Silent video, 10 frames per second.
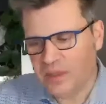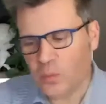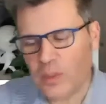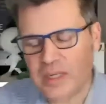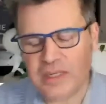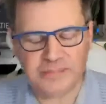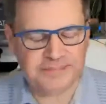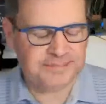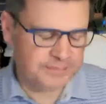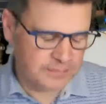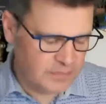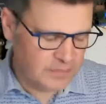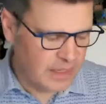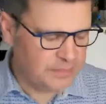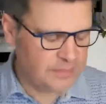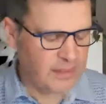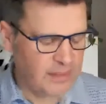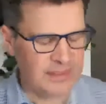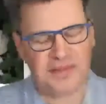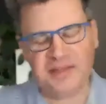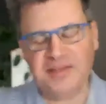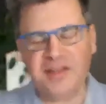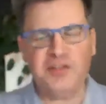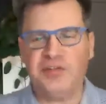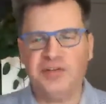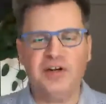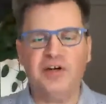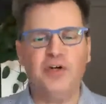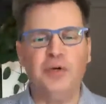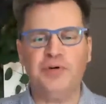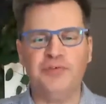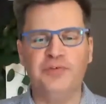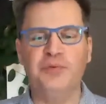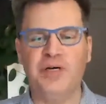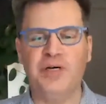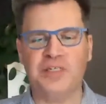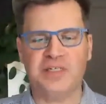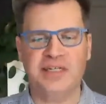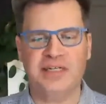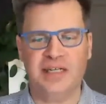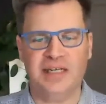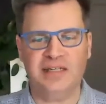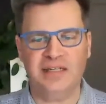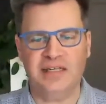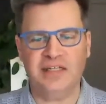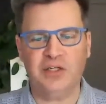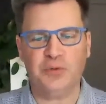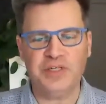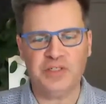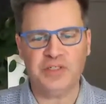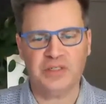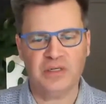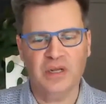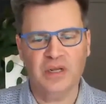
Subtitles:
Well, there are a number of nuances in the question.